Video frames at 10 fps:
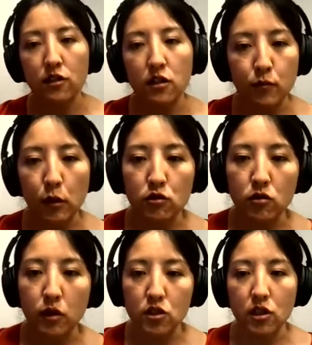agent is
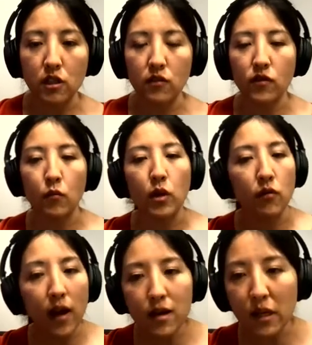supposed to achieve
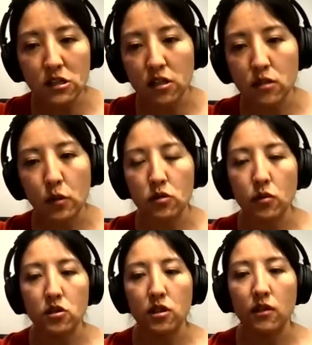and what a random agent is
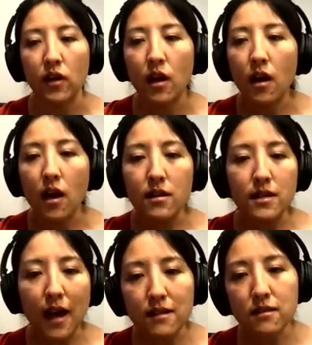supposed to achieve.
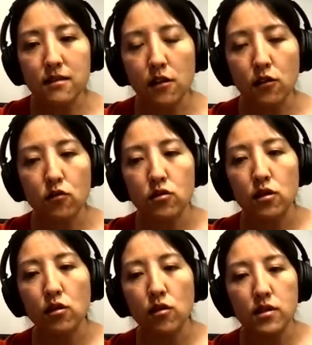And the tasks that are
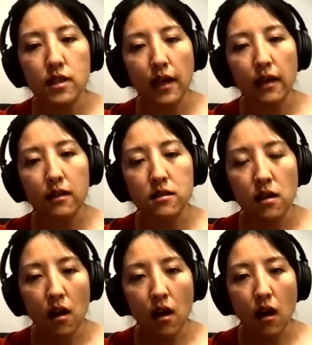used in
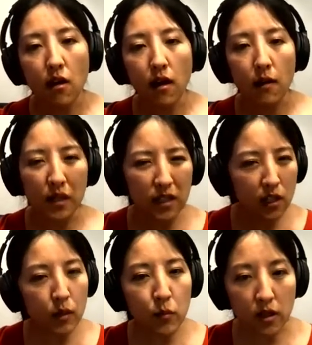neuroscience are a
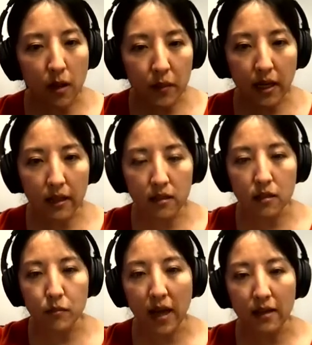little bit more
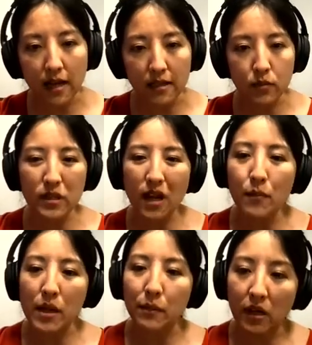complicated than bandit tasks,
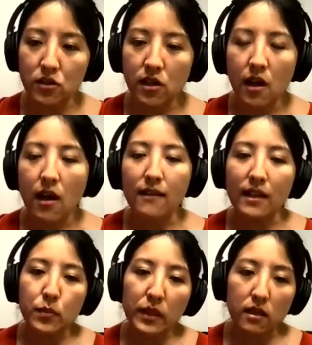but not by much.
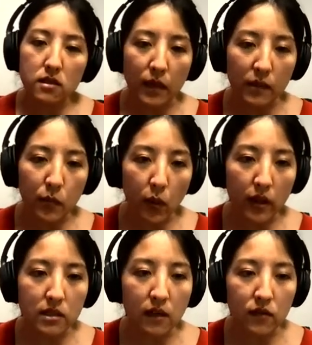And that's because the main
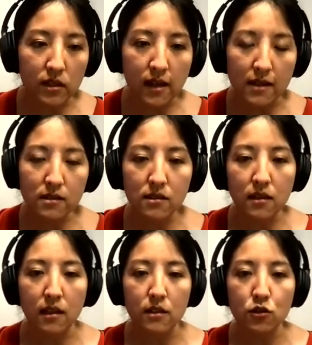point of these
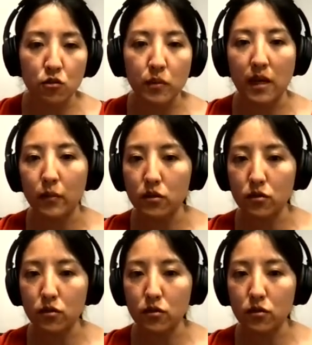tasks is to